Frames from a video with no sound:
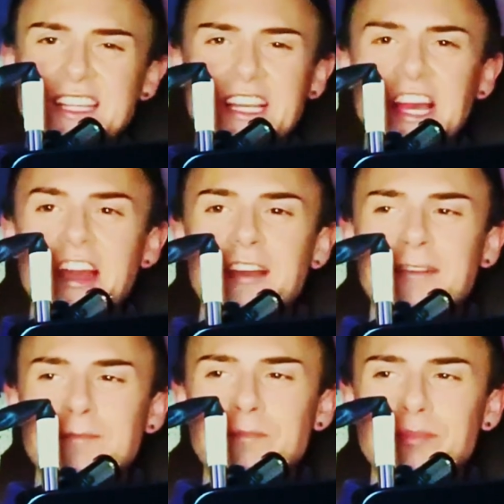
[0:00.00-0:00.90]
Like,
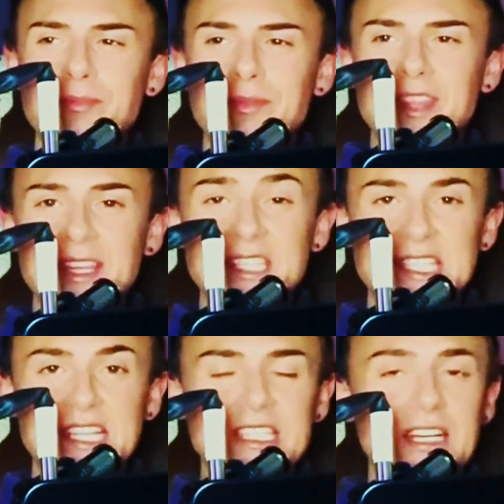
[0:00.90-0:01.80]
this
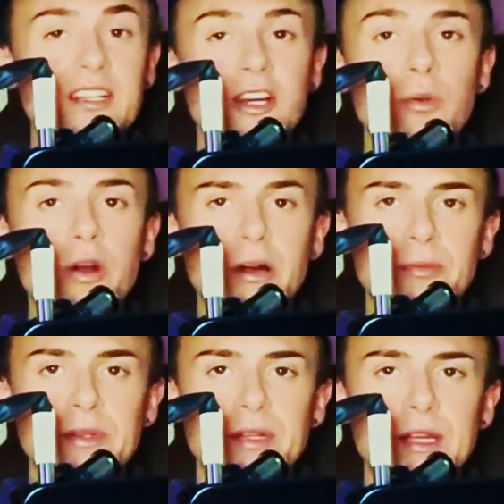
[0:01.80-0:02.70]
is going to go up.